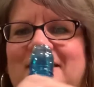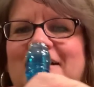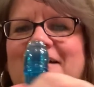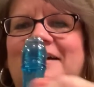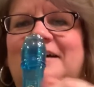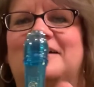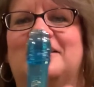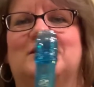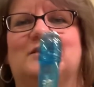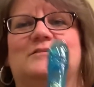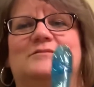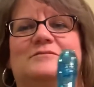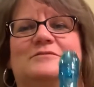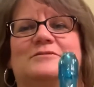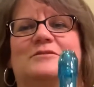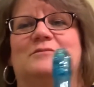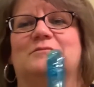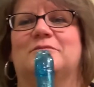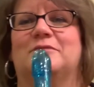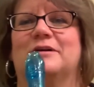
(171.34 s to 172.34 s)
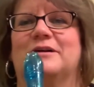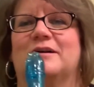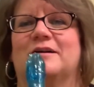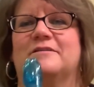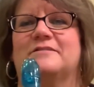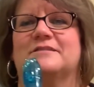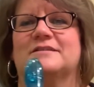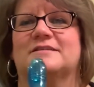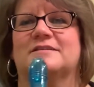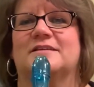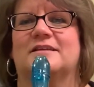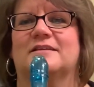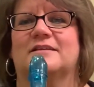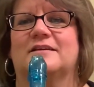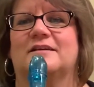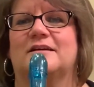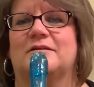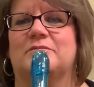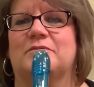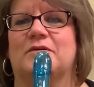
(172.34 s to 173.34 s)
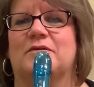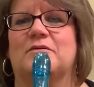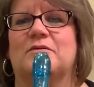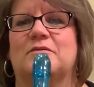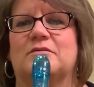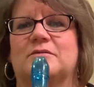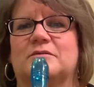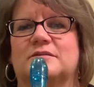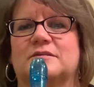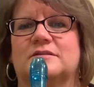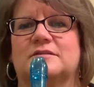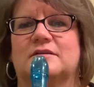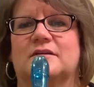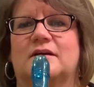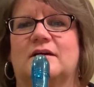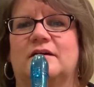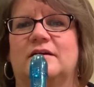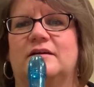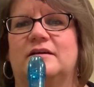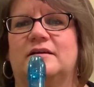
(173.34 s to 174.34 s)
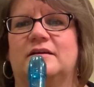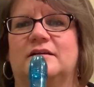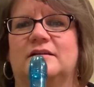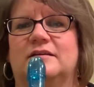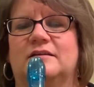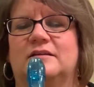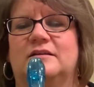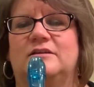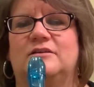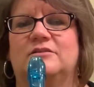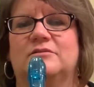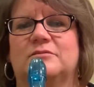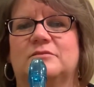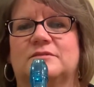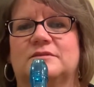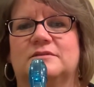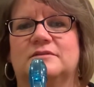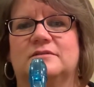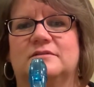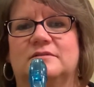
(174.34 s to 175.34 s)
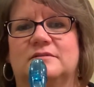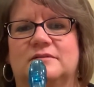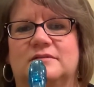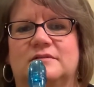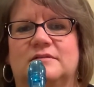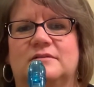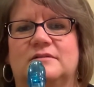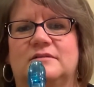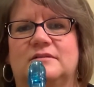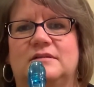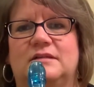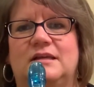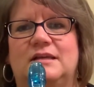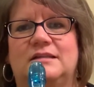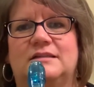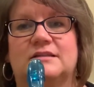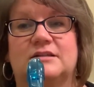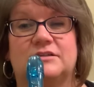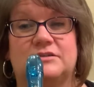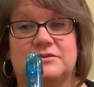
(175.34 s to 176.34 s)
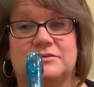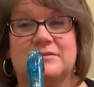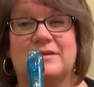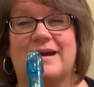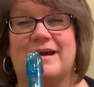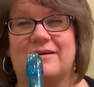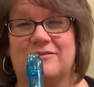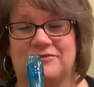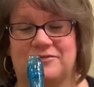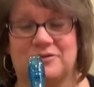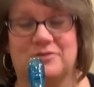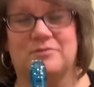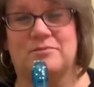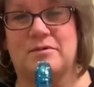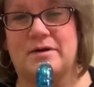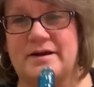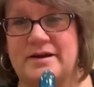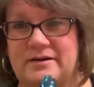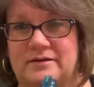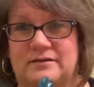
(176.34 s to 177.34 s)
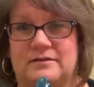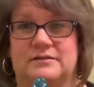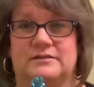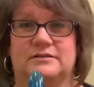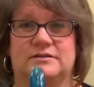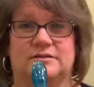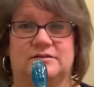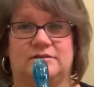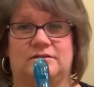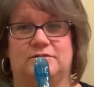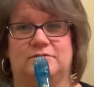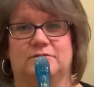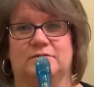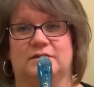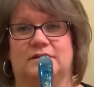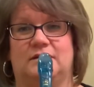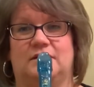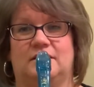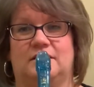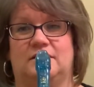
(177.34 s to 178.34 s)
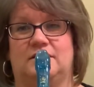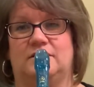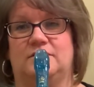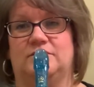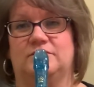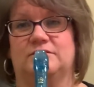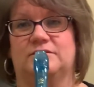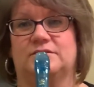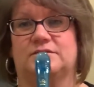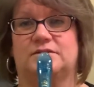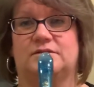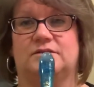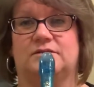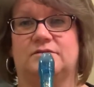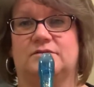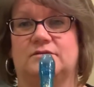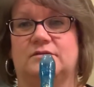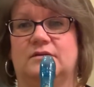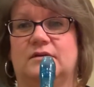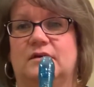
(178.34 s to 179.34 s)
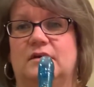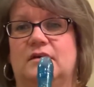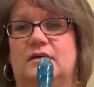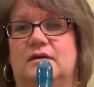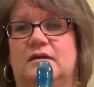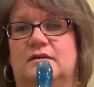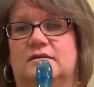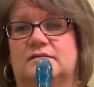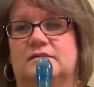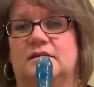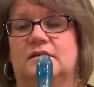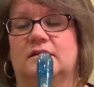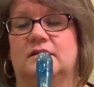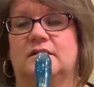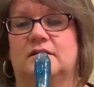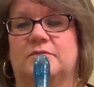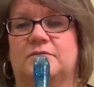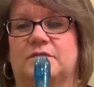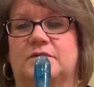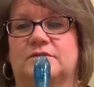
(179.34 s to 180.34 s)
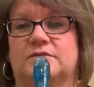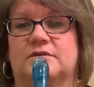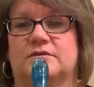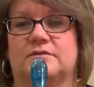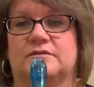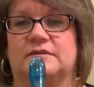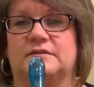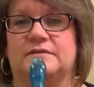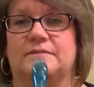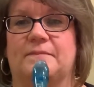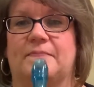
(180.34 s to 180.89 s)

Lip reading: From where I was sealing up the holes, and you will need to do that for a while until you really get used to sealing up those holes.